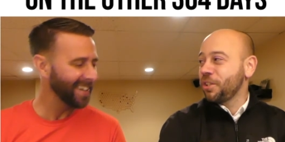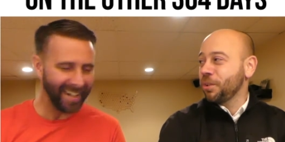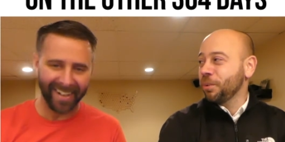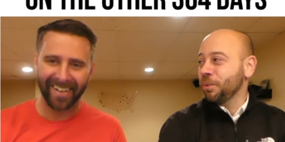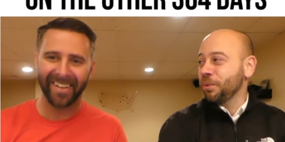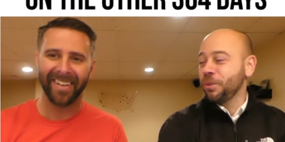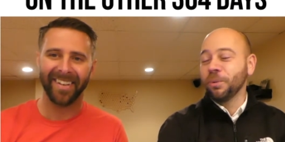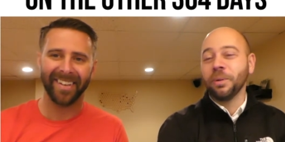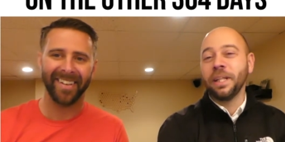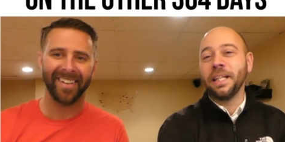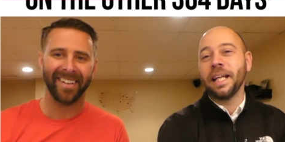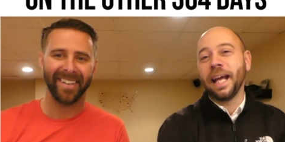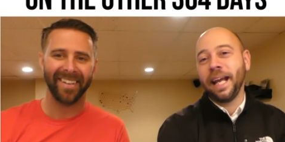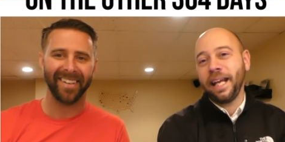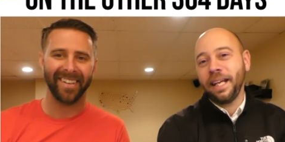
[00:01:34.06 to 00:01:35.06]
Speaker 1: to, yeah. to
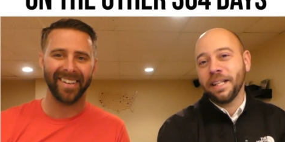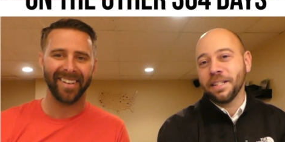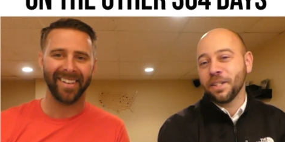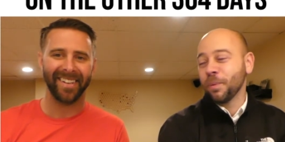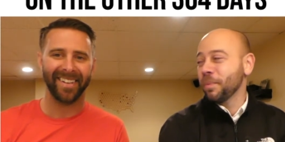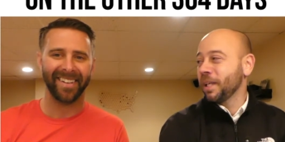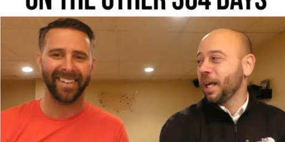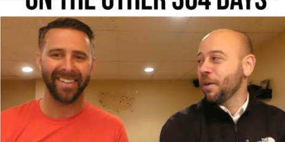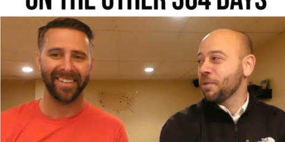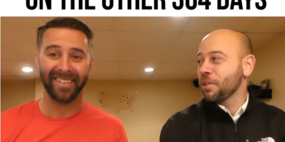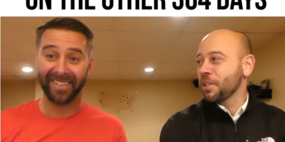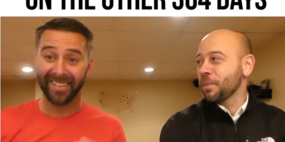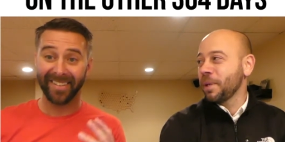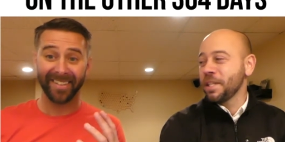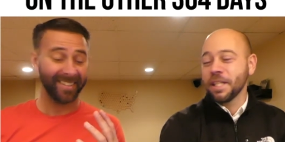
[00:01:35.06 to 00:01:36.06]
lend a hand
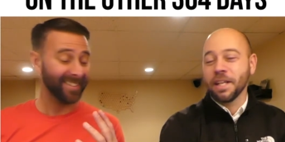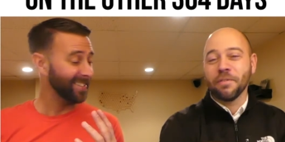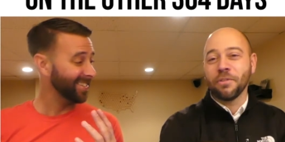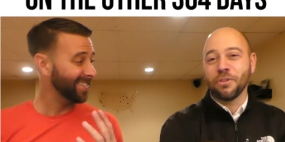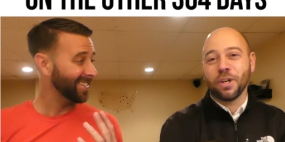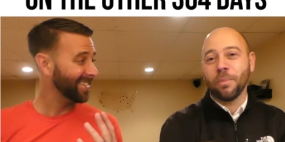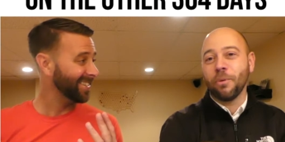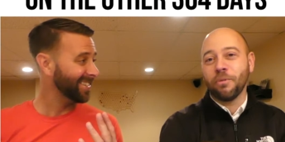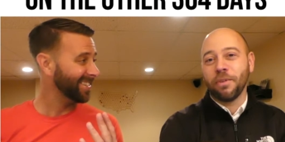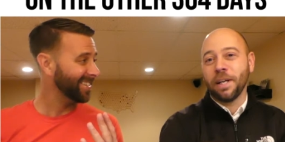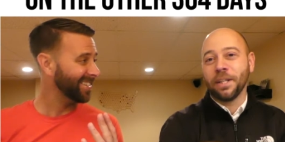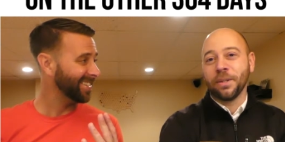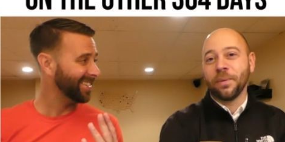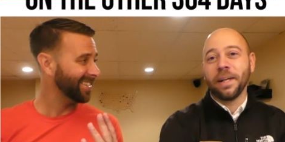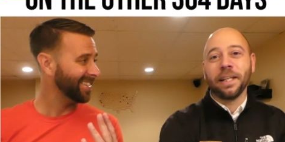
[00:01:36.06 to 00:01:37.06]
sometimes if somebody's having trouble
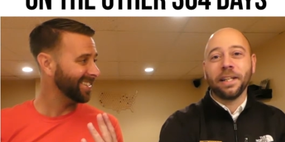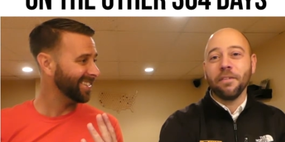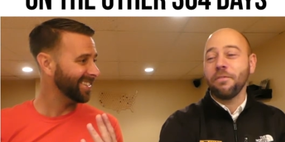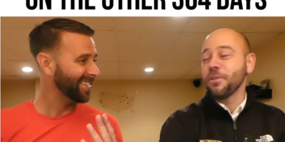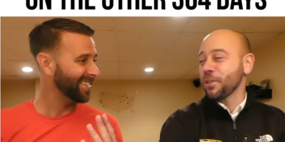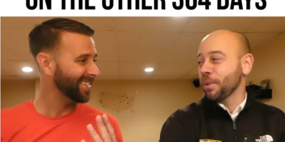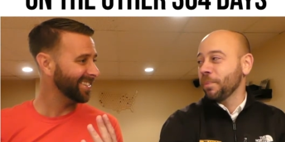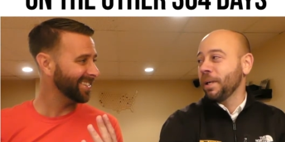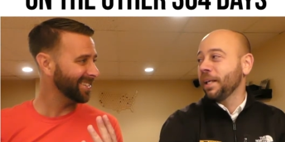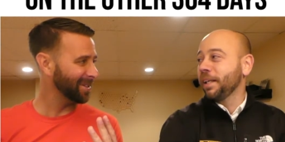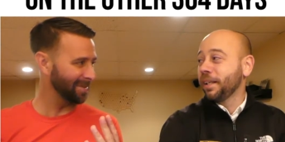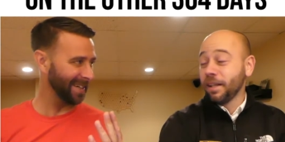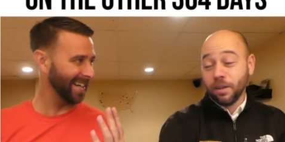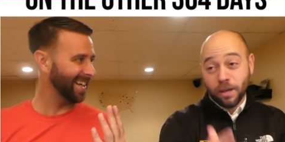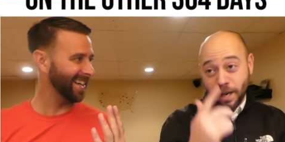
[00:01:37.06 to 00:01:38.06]
finding the right gift for somebody.
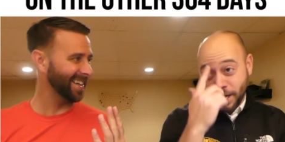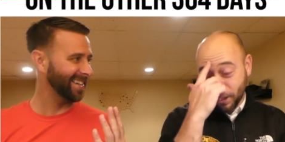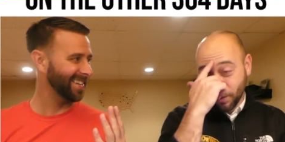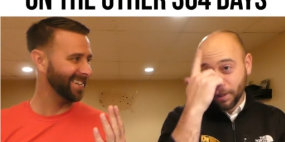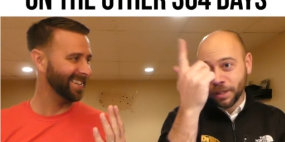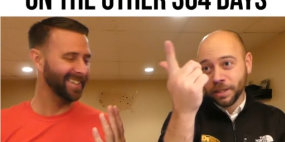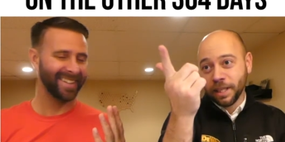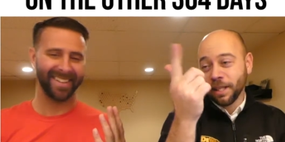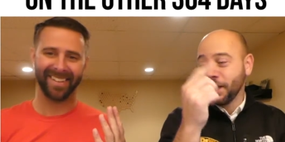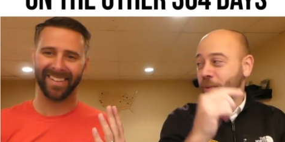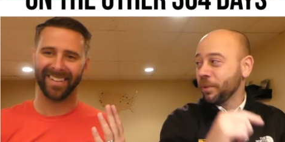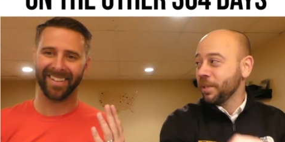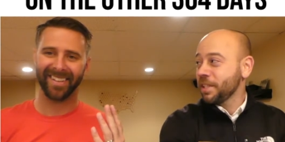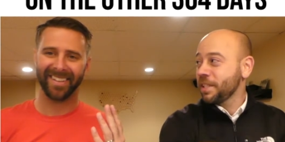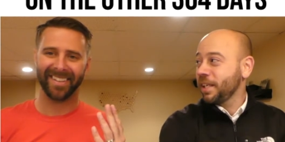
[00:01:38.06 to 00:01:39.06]
Oh my god. I know exactly
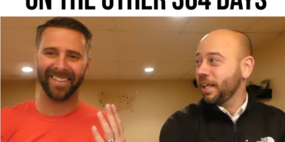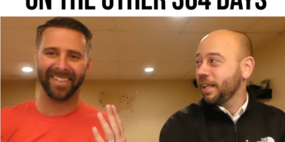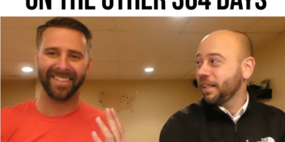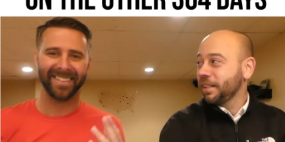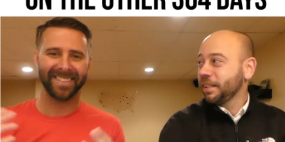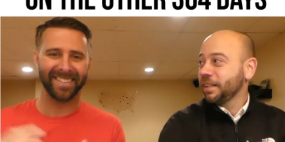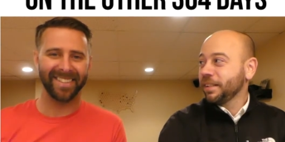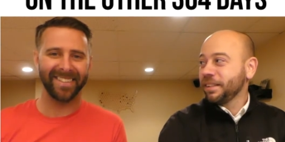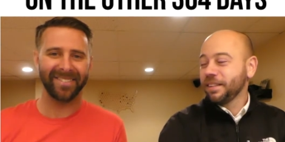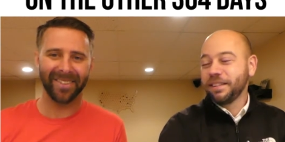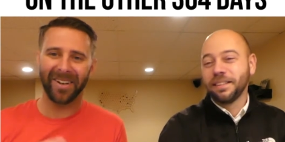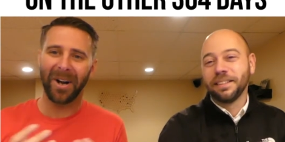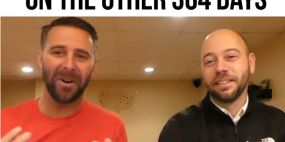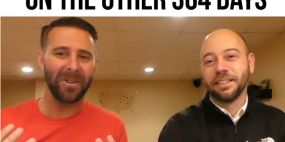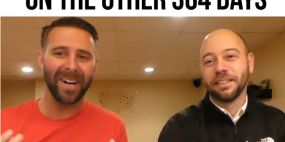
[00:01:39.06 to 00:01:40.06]
where it's at. See,
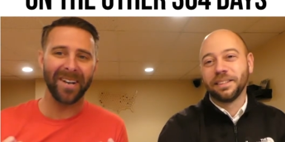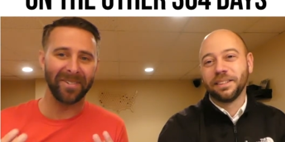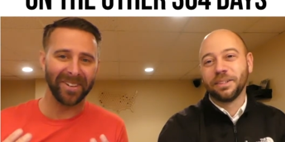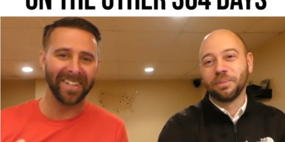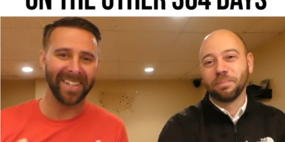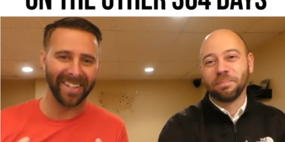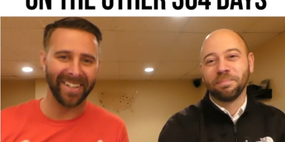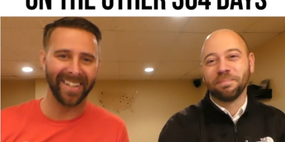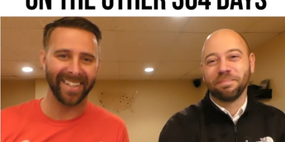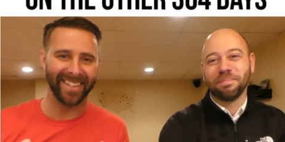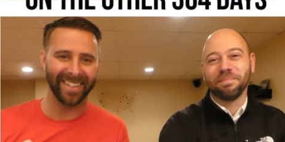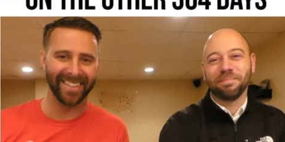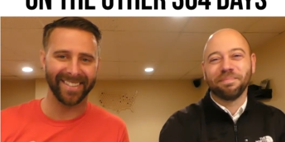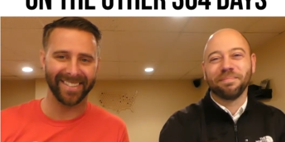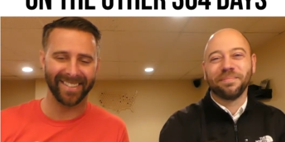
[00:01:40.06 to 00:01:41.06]
we're
Speaker 2: already really good at this,